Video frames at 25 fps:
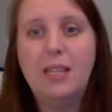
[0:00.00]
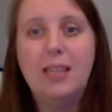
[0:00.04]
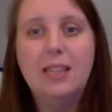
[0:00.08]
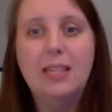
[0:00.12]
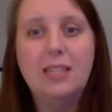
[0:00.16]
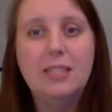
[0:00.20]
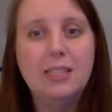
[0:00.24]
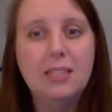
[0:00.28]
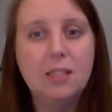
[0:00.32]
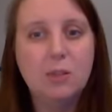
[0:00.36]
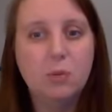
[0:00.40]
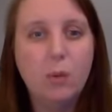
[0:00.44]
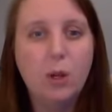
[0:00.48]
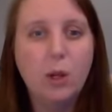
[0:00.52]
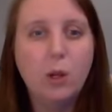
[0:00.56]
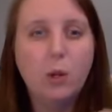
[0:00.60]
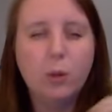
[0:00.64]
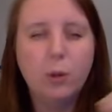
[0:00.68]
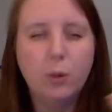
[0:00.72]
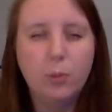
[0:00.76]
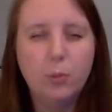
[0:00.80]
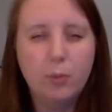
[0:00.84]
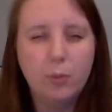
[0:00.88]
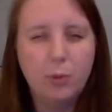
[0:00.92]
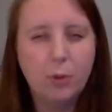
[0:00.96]
and this is what
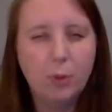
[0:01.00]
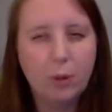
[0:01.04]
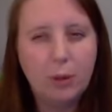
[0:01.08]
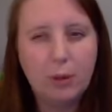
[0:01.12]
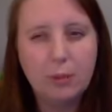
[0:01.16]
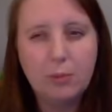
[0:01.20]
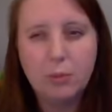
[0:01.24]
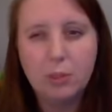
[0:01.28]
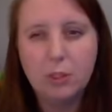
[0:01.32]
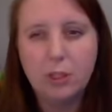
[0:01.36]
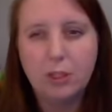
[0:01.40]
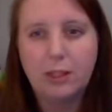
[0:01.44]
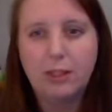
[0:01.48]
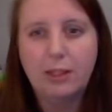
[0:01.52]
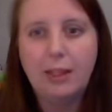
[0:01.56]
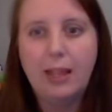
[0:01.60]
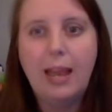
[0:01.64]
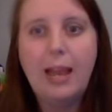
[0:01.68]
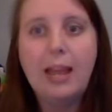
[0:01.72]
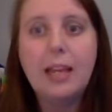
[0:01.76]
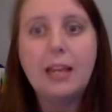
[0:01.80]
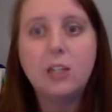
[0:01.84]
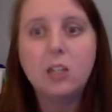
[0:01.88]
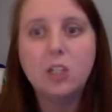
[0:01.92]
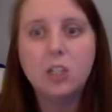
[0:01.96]
group norms look
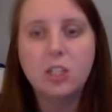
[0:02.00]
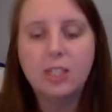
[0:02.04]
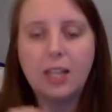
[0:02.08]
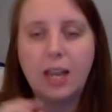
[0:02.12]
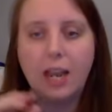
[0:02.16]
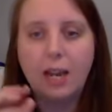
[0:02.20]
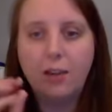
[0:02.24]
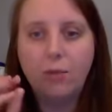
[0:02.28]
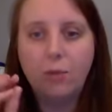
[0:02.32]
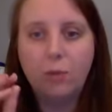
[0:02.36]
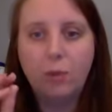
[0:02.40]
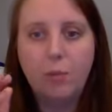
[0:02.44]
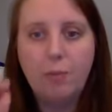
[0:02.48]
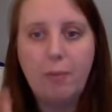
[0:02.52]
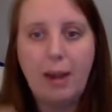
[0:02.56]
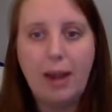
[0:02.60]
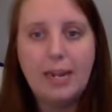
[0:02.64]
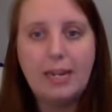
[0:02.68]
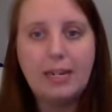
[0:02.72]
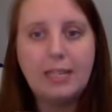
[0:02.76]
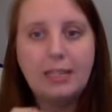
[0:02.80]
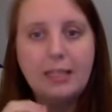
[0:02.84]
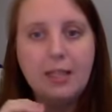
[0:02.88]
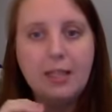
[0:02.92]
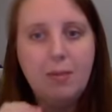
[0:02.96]
like, just kind of
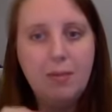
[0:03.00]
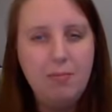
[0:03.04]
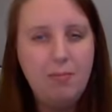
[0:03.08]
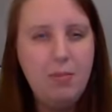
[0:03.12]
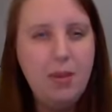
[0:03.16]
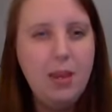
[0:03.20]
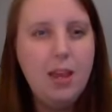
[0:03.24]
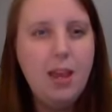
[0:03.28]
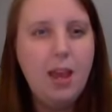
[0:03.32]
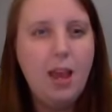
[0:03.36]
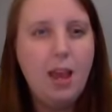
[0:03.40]
reminding them